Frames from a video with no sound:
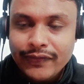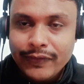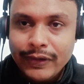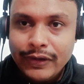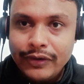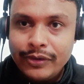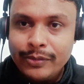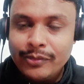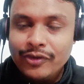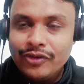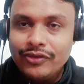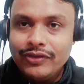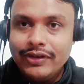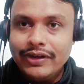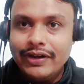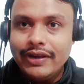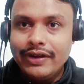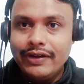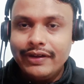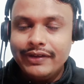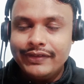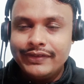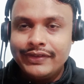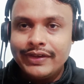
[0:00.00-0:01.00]
welcome to the
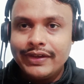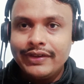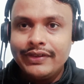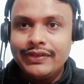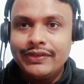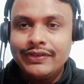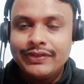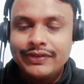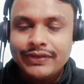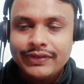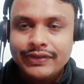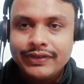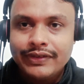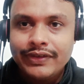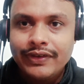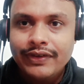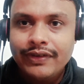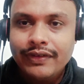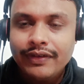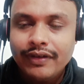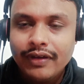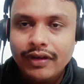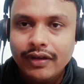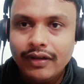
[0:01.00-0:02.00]
data science
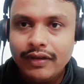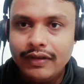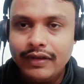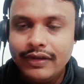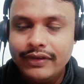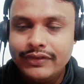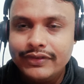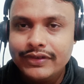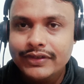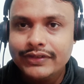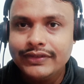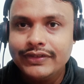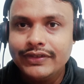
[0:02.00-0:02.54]
lecture